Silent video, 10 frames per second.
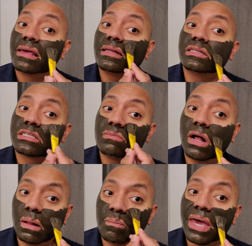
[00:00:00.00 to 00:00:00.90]
in
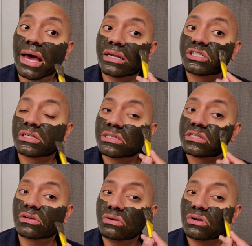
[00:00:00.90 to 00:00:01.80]
small batches,
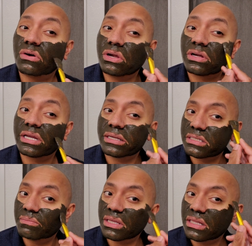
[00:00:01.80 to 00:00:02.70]
so you know you're getting
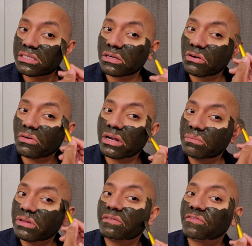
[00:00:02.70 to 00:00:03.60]
something that's
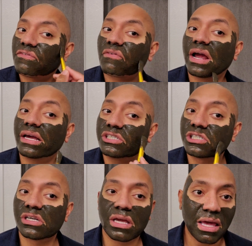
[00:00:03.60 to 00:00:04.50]
incredibly fresh